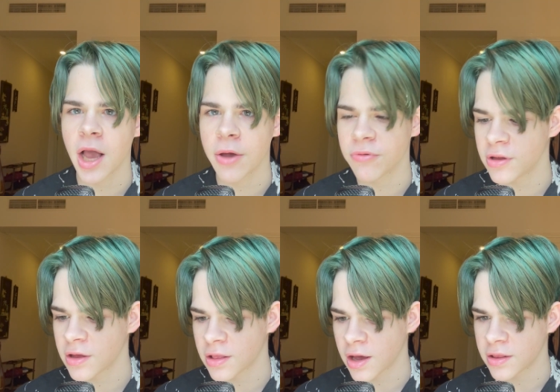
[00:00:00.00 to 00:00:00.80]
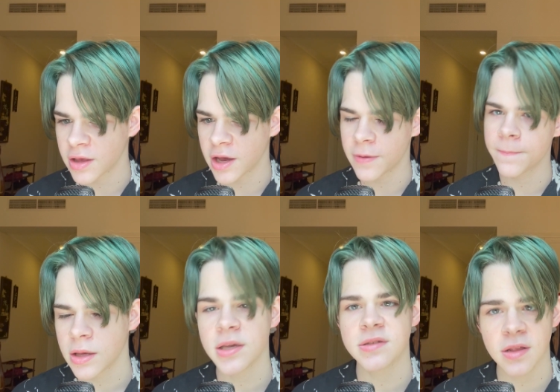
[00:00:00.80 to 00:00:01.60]
I really like that.
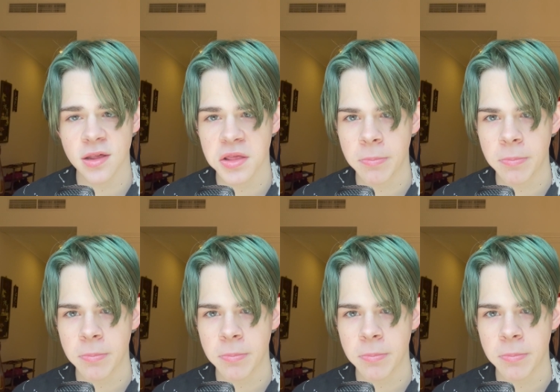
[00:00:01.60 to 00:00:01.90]
Easily